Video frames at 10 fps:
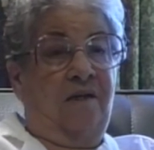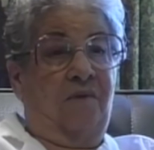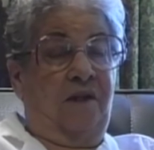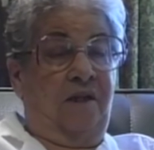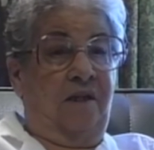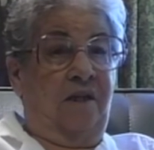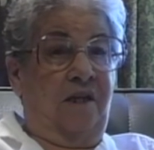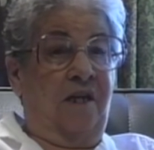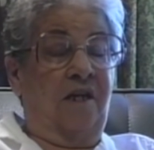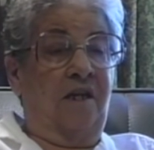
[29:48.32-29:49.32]
Well, he
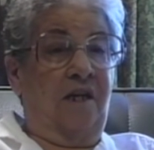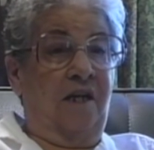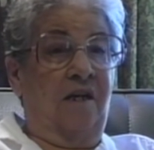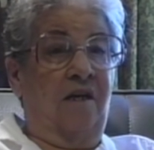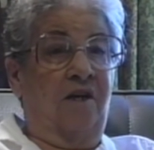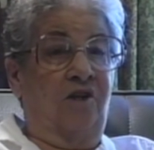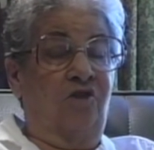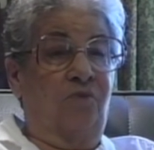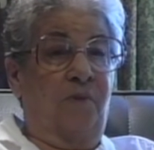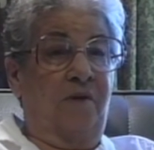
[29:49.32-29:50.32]
he had a lot of
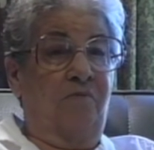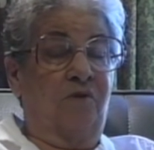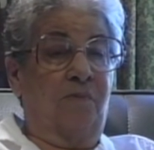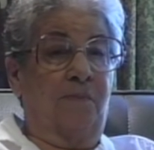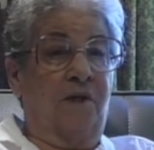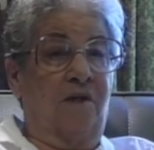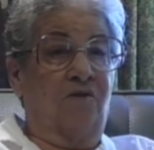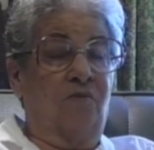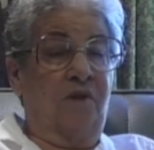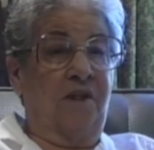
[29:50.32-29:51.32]
newspapers
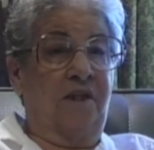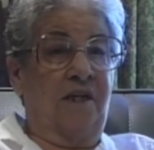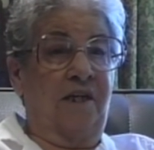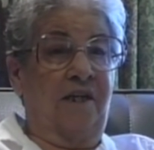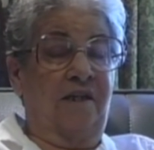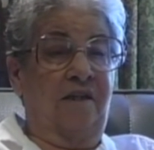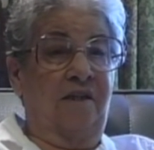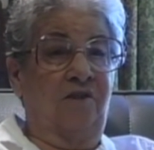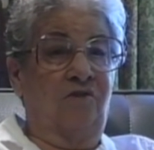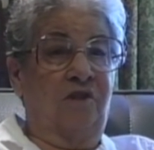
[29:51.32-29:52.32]
because when he died,
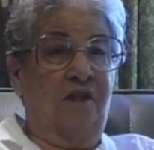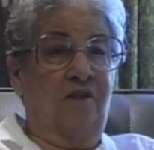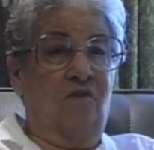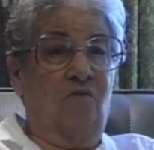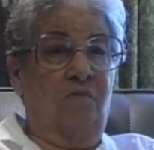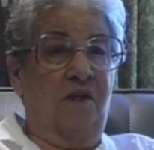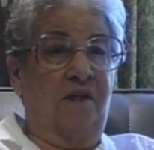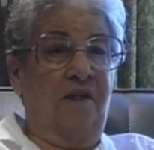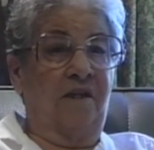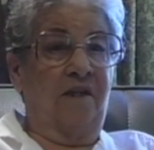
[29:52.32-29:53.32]
he used to take the old
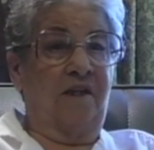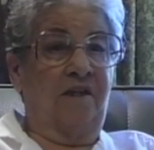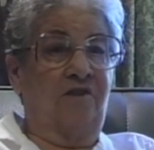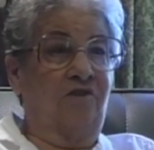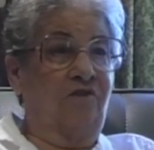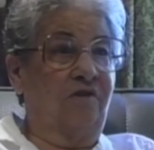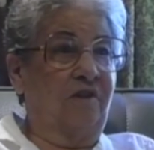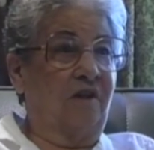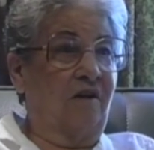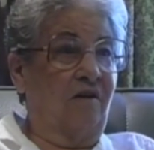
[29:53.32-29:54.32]
Blade and Ledger
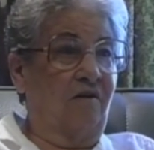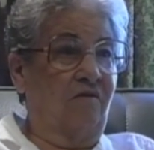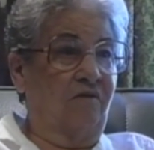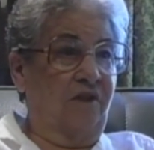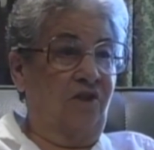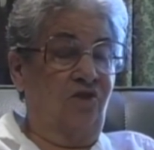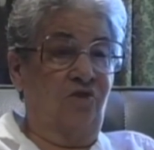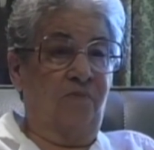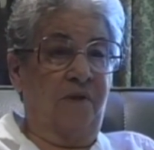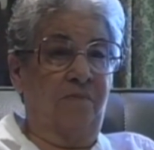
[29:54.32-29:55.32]
and all these
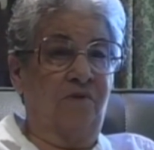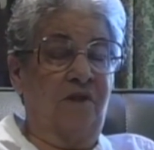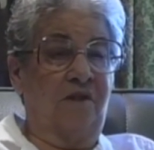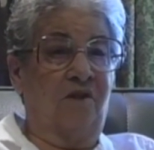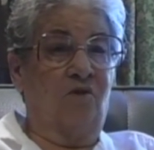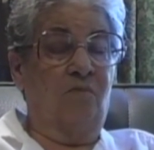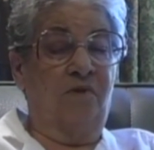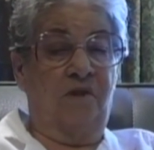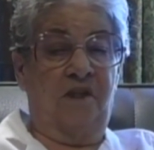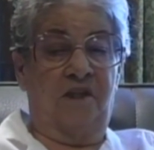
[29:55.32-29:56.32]
newspapers, and the old
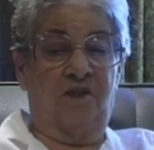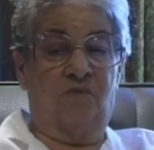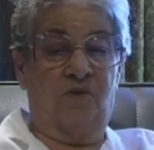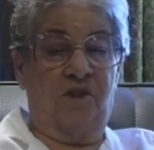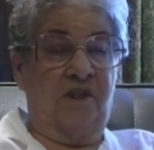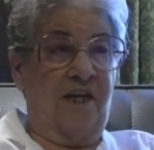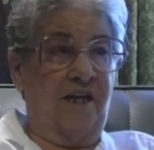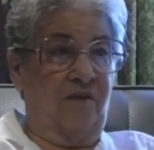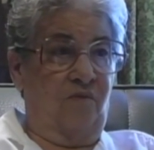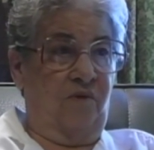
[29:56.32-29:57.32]
bookcase was
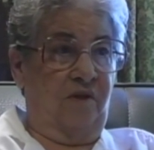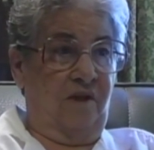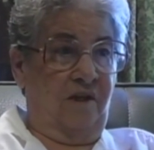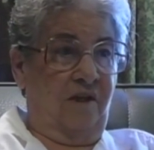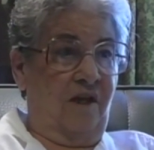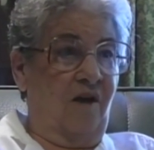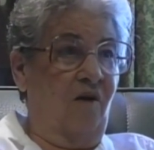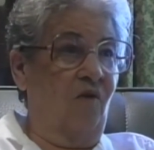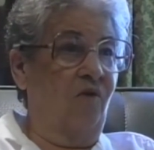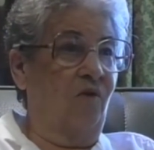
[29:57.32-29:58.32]
stacked with
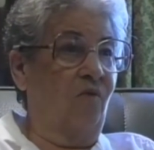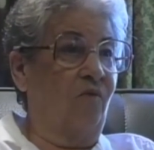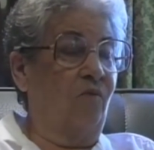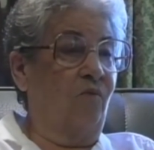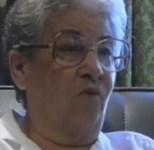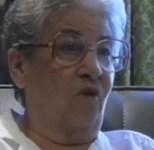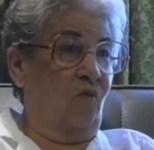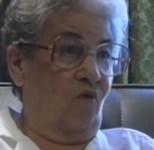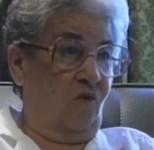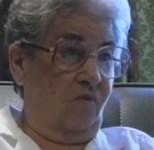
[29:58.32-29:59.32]
all the
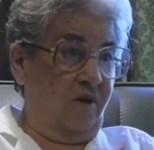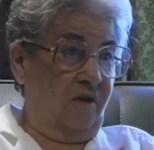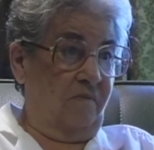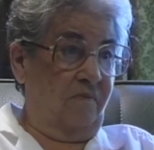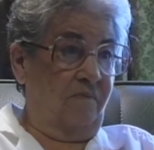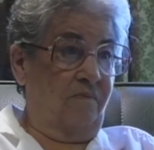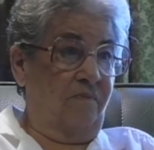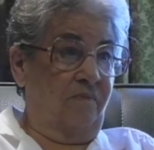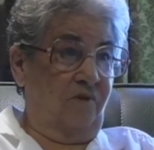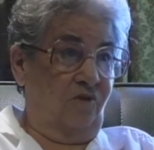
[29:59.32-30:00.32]
World War One mm-hmm.
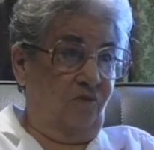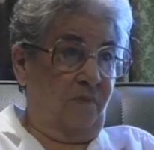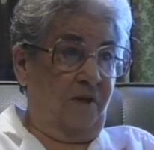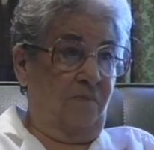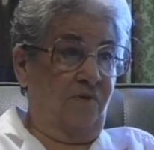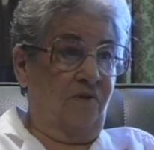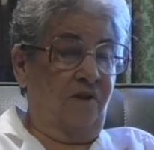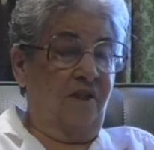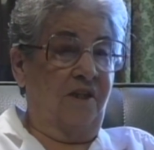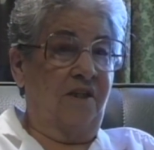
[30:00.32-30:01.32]
newspapers
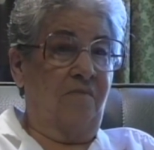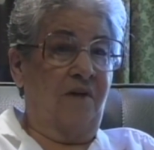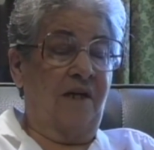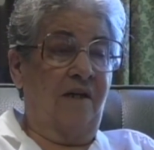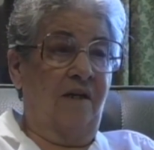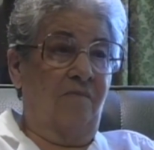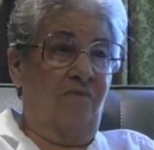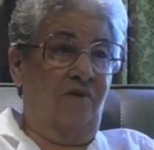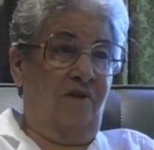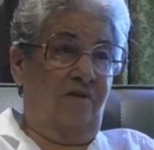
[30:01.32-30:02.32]
and things. And my
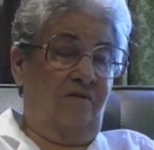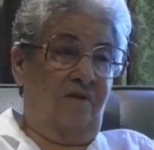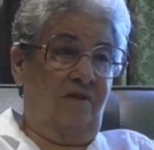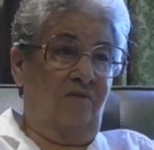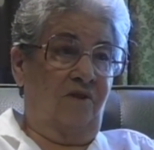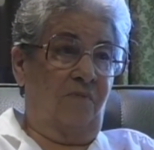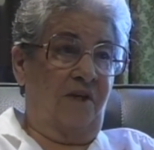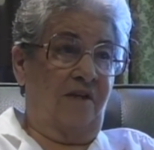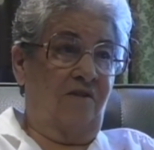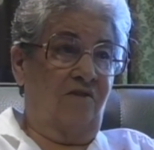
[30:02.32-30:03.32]
brother, that was a
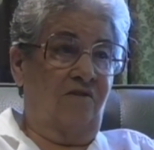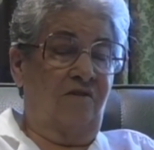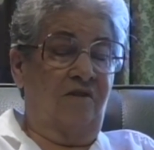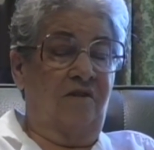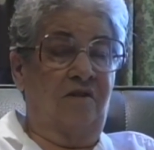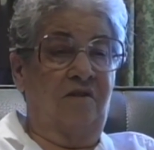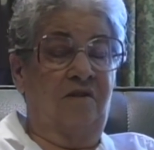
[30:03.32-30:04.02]
pastor uh,